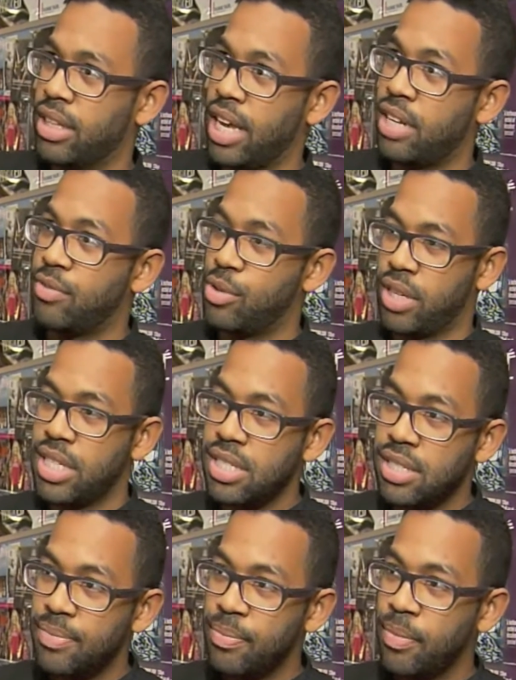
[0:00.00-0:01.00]
the end of
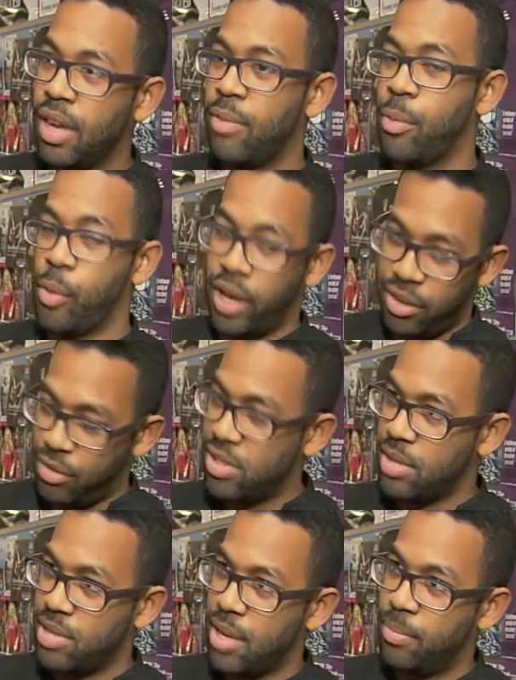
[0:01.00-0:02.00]
August, and we're working through
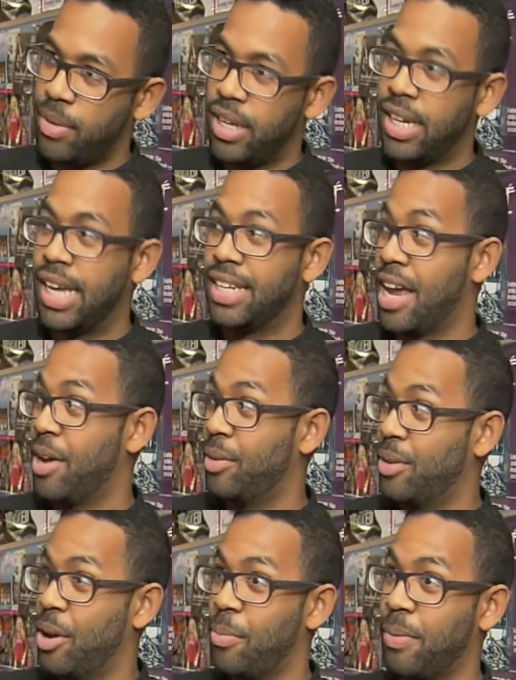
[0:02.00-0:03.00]
September and
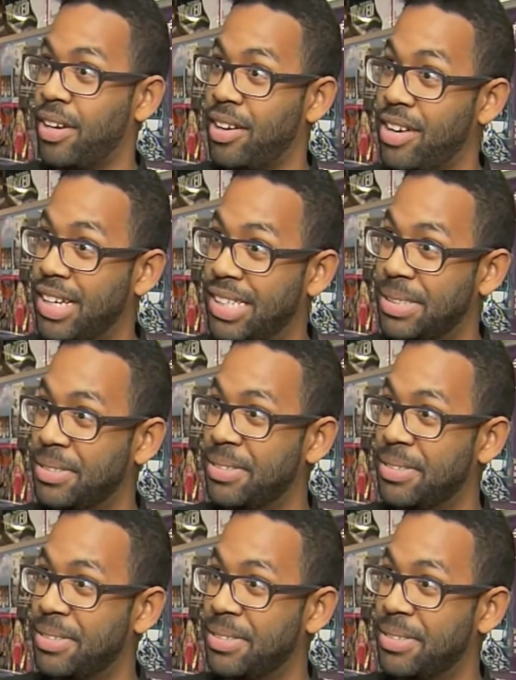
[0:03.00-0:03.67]
now opening night.